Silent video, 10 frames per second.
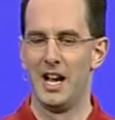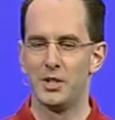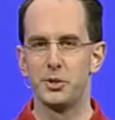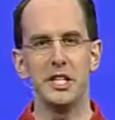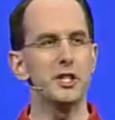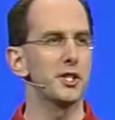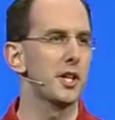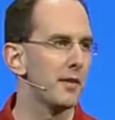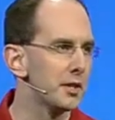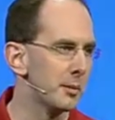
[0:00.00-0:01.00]
So Dean just
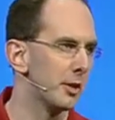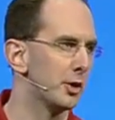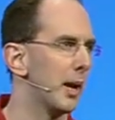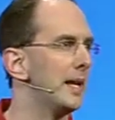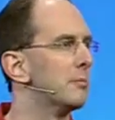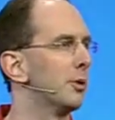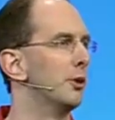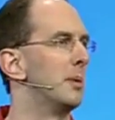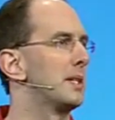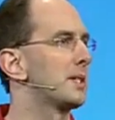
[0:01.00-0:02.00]
covered some of the great
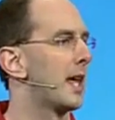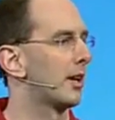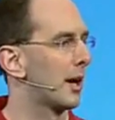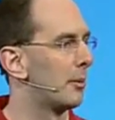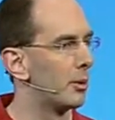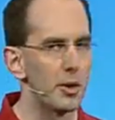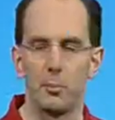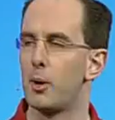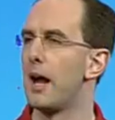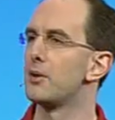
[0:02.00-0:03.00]
improvements that are coming with our
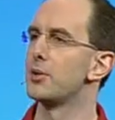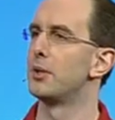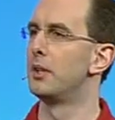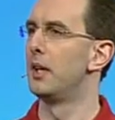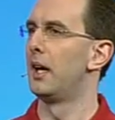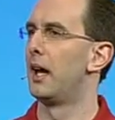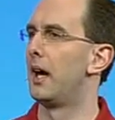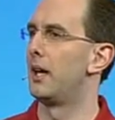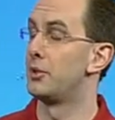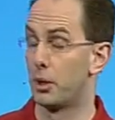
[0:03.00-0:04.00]
browser,
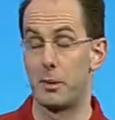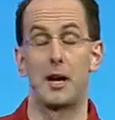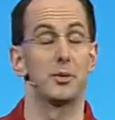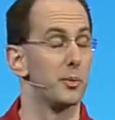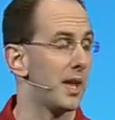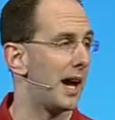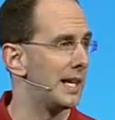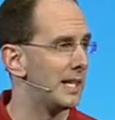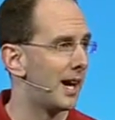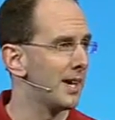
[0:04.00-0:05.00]
to our browser with
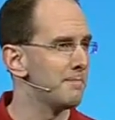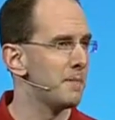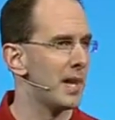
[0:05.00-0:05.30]
IE9.